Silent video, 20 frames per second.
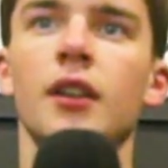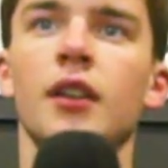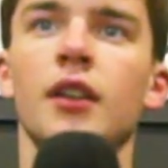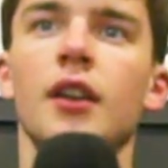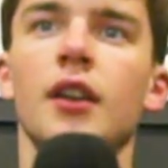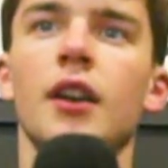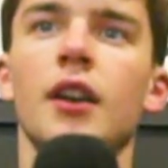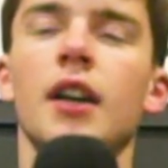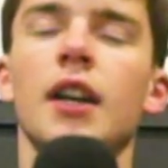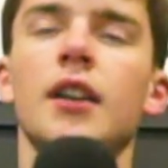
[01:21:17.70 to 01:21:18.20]

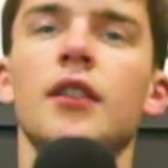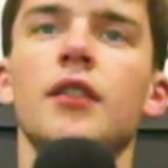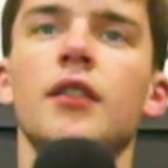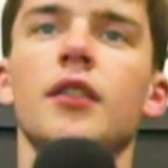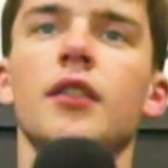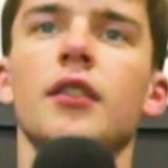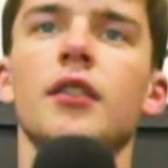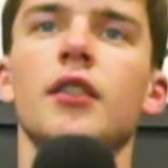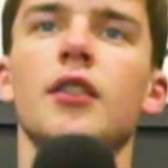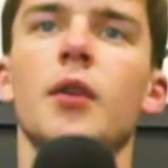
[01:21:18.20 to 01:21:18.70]
And
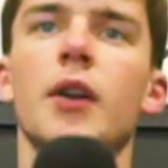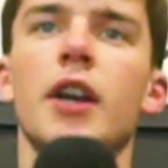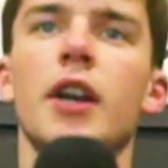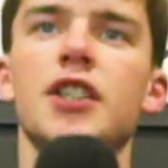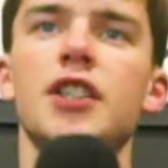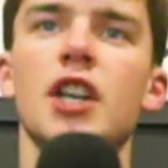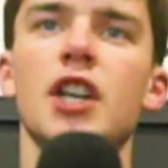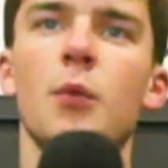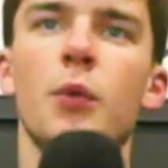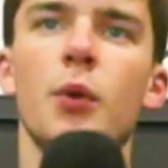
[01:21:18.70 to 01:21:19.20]

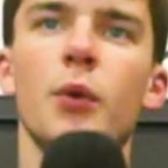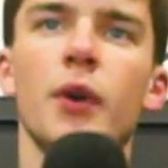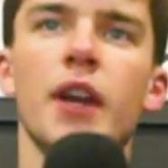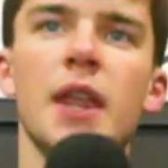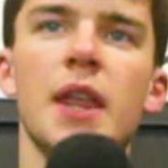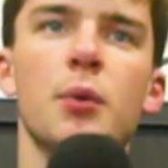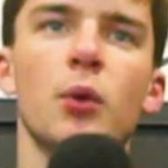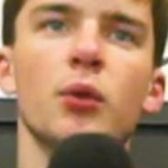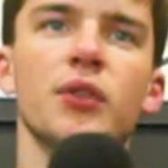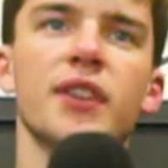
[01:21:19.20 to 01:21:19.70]
Croatia will get
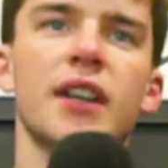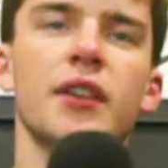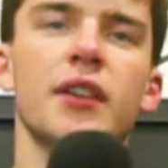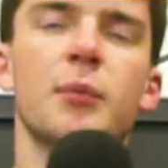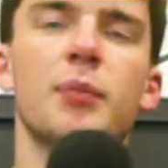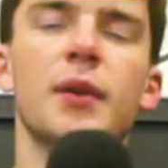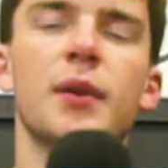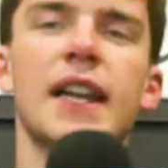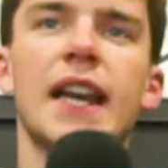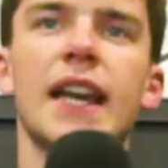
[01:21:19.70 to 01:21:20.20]
the ball down and
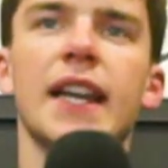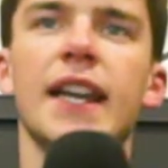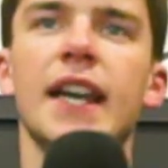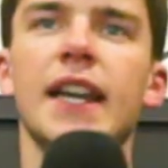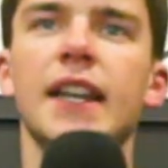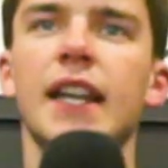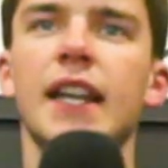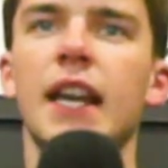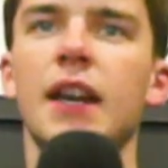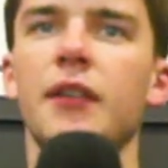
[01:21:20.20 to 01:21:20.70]
play
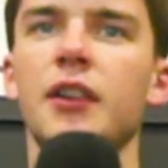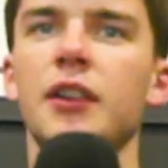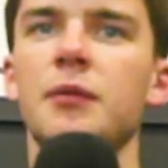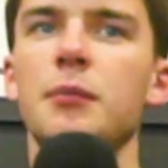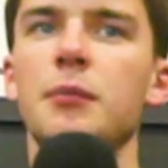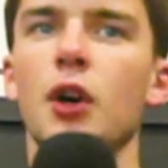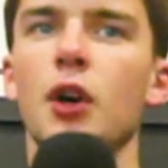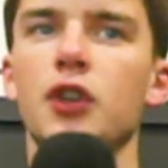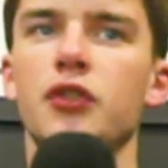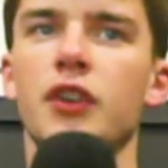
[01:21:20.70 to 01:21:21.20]
again. Here is
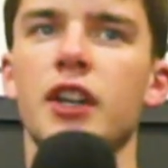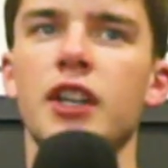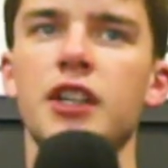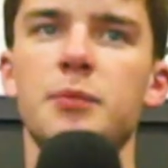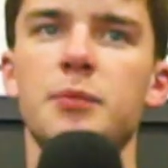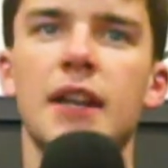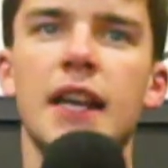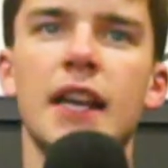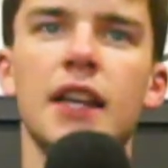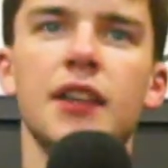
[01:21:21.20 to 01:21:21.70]
Modric,
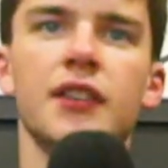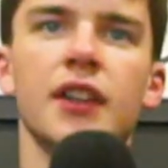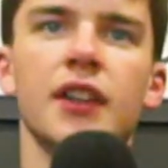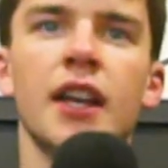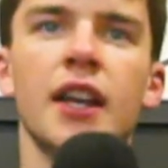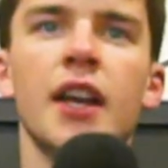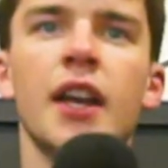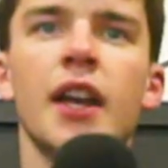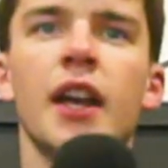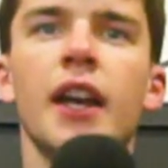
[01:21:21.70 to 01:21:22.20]
plays
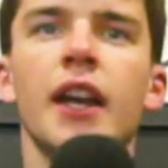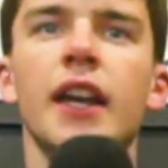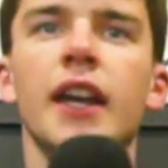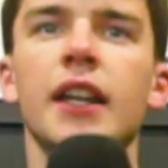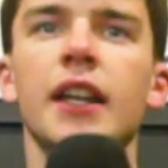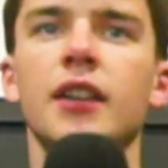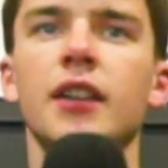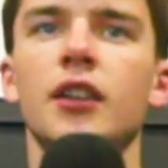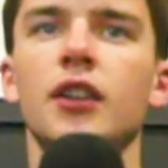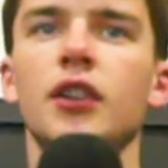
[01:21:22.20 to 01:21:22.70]
it
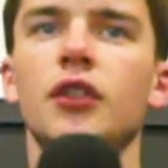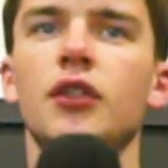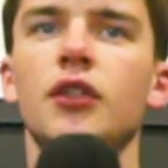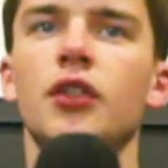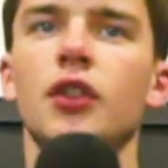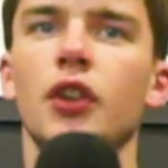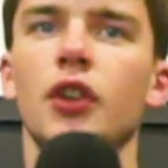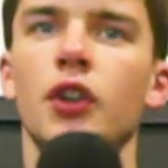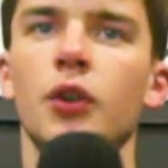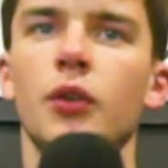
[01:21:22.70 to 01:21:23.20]

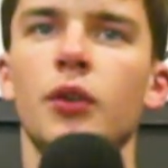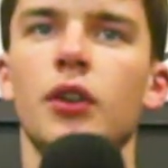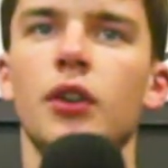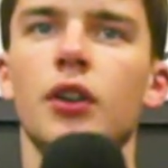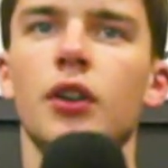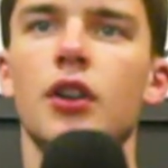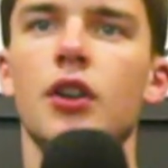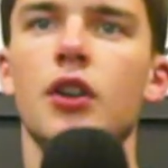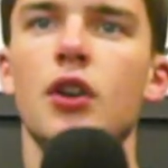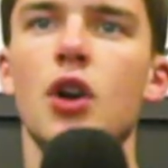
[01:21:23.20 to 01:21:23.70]
into
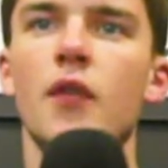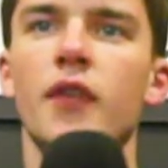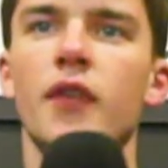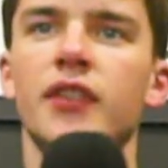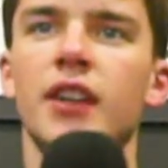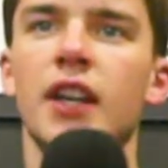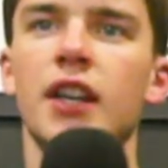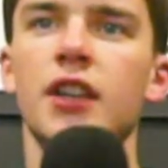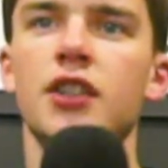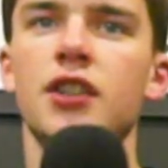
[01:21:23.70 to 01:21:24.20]

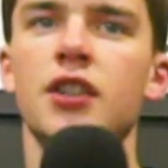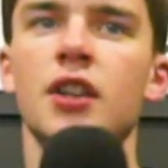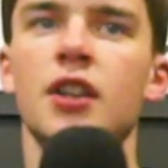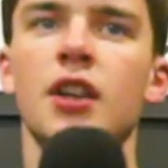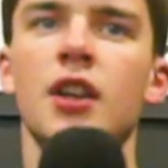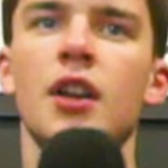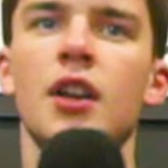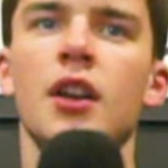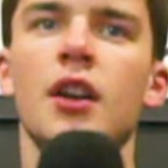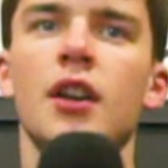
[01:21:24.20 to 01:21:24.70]
Kovacic.
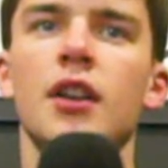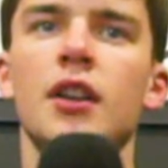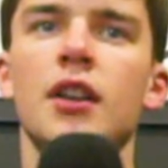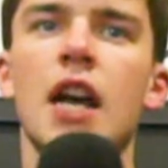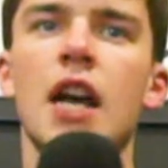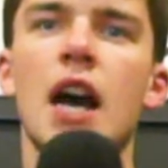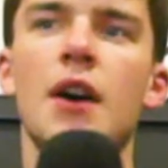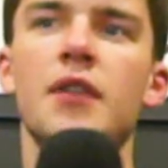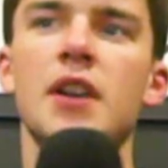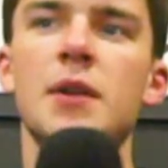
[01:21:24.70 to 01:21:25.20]

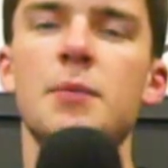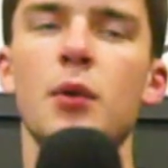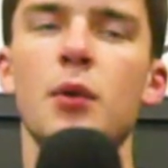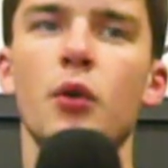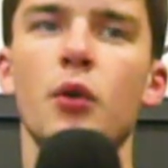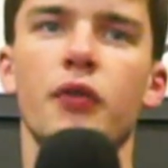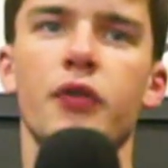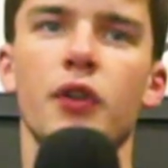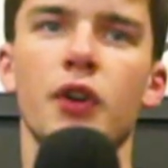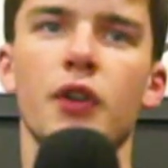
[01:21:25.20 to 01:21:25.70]
Lovely
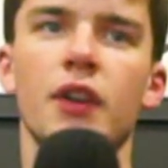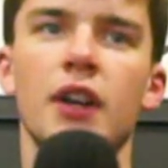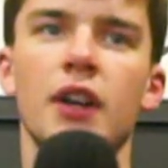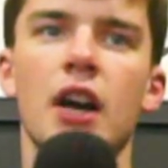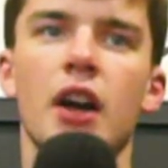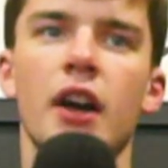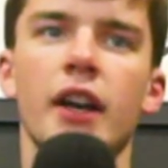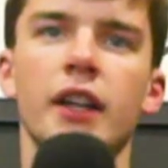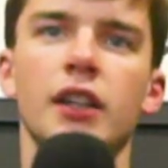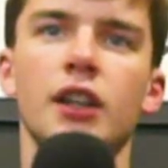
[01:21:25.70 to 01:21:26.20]
ball through the
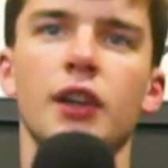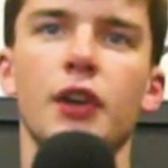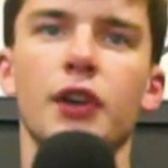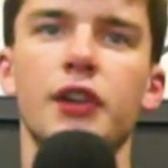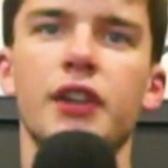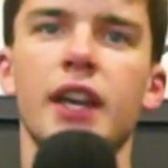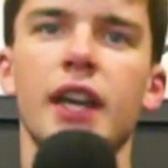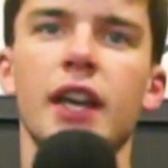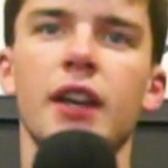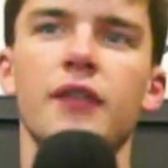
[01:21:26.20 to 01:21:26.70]
line,
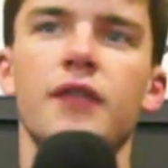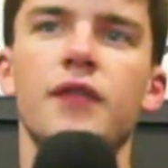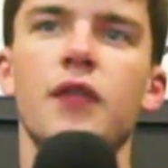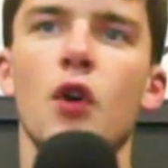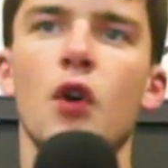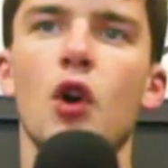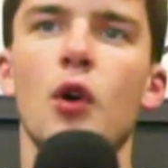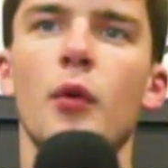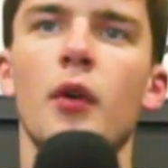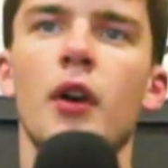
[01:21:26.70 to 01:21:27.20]
looking
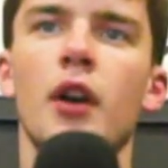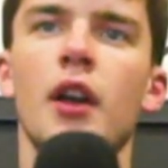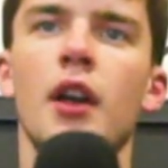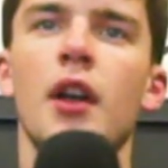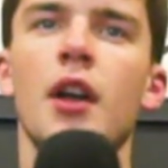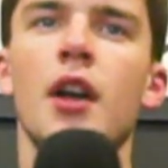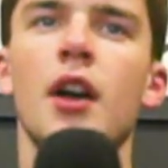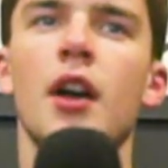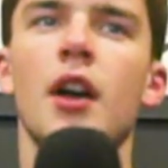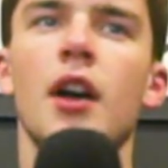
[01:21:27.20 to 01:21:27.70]
for
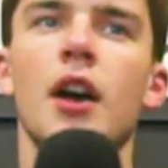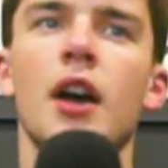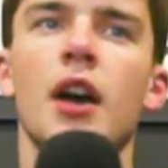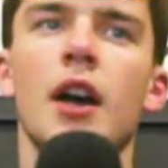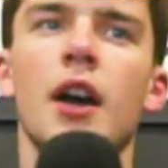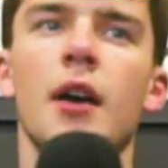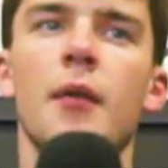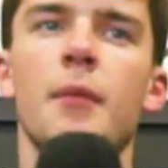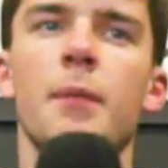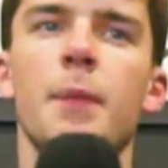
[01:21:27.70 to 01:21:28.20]

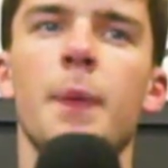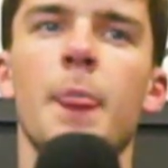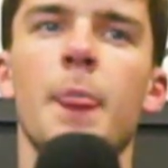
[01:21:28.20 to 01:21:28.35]
Pasalic.